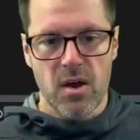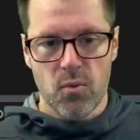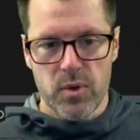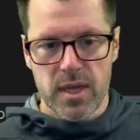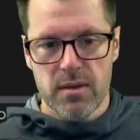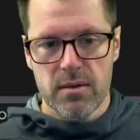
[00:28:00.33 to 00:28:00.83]

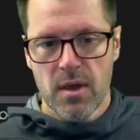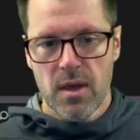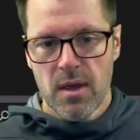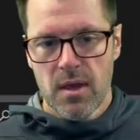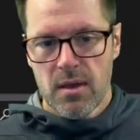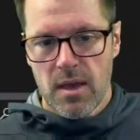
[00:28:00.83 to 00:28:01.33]
we
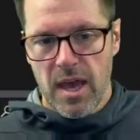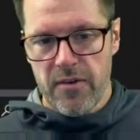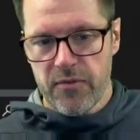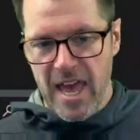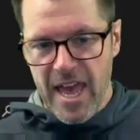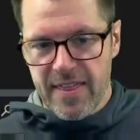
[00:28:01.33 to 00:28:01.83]
have
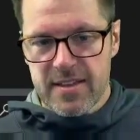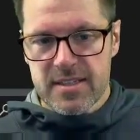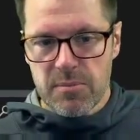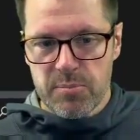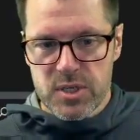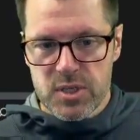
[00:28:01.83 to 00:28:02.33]
had this
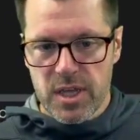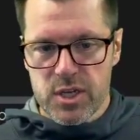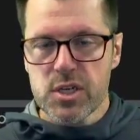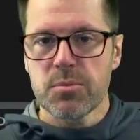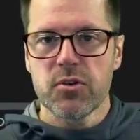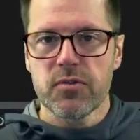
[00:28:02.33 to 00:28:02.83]

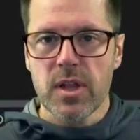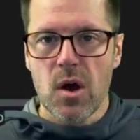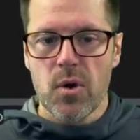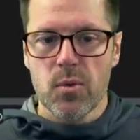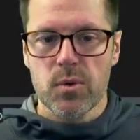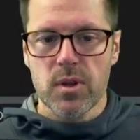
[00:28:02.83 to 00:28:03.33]
capitulation move
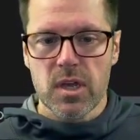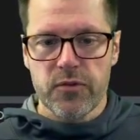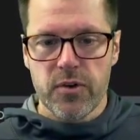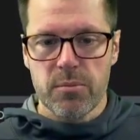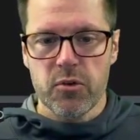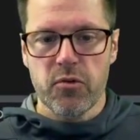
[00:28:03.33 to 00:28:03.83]
lower. We're looking
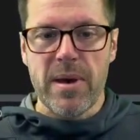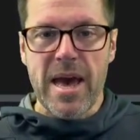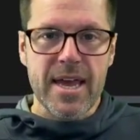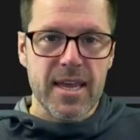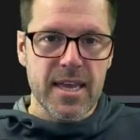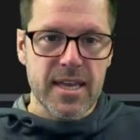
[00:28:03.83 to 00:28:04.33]
for a move
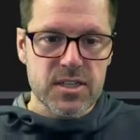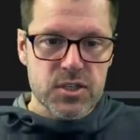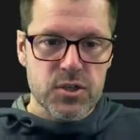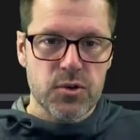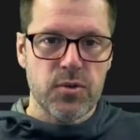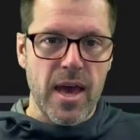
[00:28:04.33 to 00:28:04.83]
back
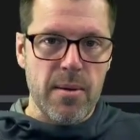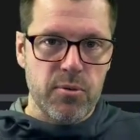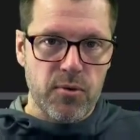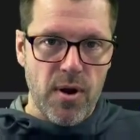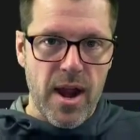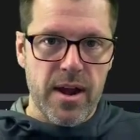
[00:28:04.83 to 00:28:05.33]
into that
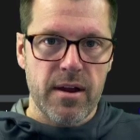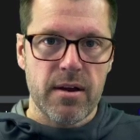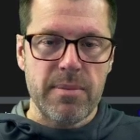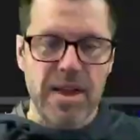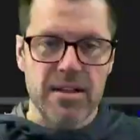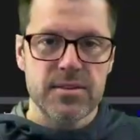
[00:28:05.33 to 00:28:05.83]
prior
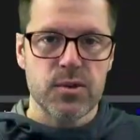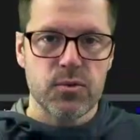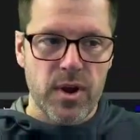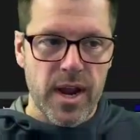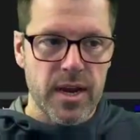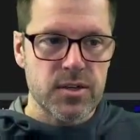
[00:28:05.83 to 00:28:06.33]
balancing
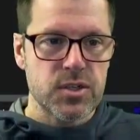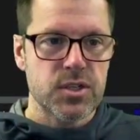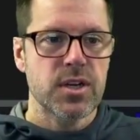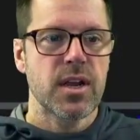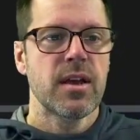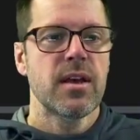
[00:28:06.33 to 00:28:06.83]

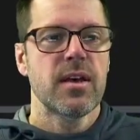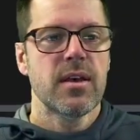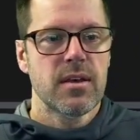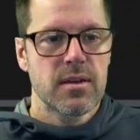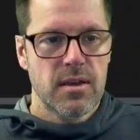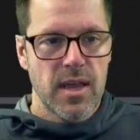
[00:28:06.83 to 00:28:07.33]
range
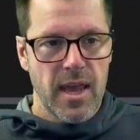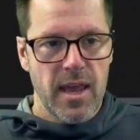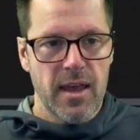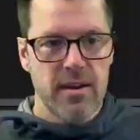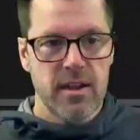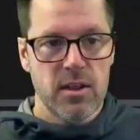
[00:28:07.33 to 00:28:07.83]

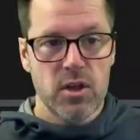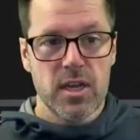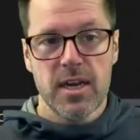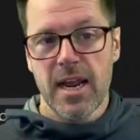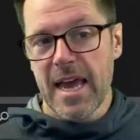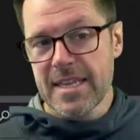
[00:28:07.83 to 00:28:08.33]
and look
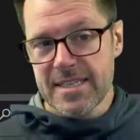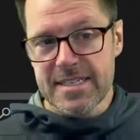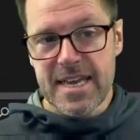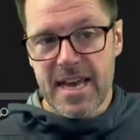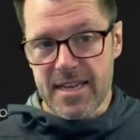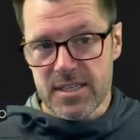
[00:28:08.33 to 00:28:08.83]
at it as a
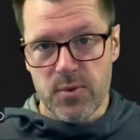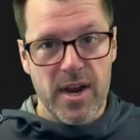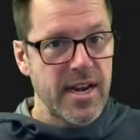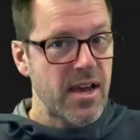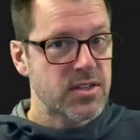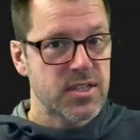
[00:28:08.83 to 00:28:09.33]
test. Right
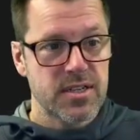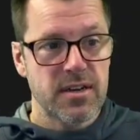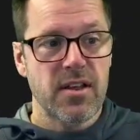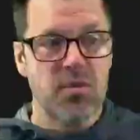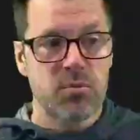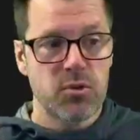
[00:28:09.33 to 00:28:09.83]
now, it's just
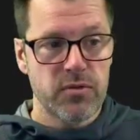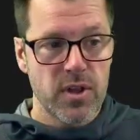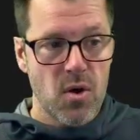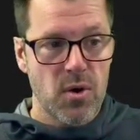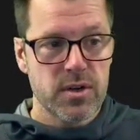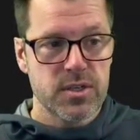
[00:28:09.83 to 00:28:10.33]
another move
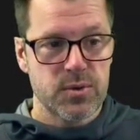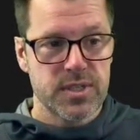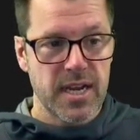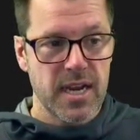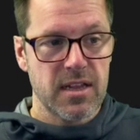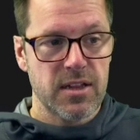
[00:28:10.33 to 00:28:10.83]
lower, so we're
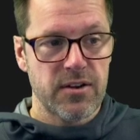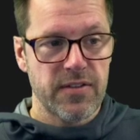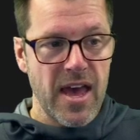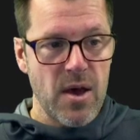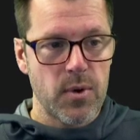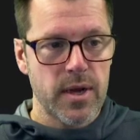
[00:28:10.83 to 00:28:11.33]
staying clear of
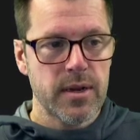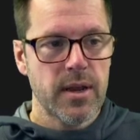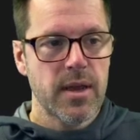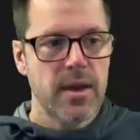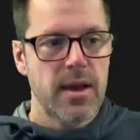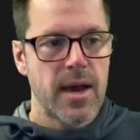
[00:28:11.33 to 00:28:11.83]
that one.
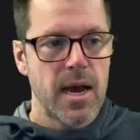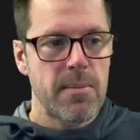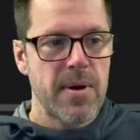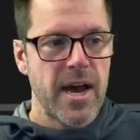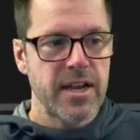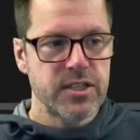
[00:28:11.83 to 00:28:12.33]

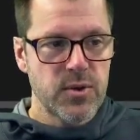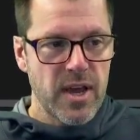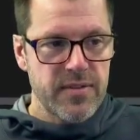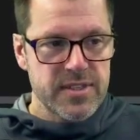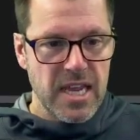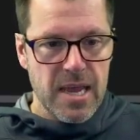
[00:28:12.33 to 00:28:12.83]
I do
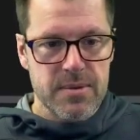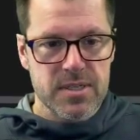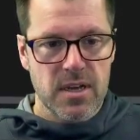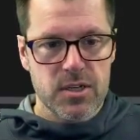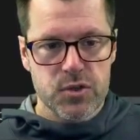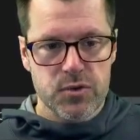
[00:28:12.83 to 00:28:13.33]
have this
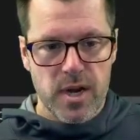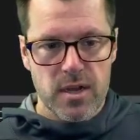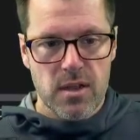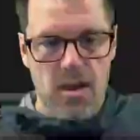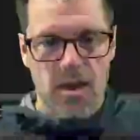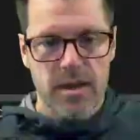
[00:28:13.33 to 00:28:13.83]
Amazon
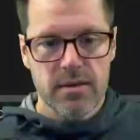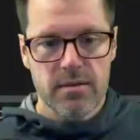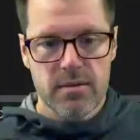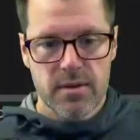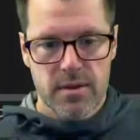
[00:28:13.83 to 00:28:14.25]
strangle on,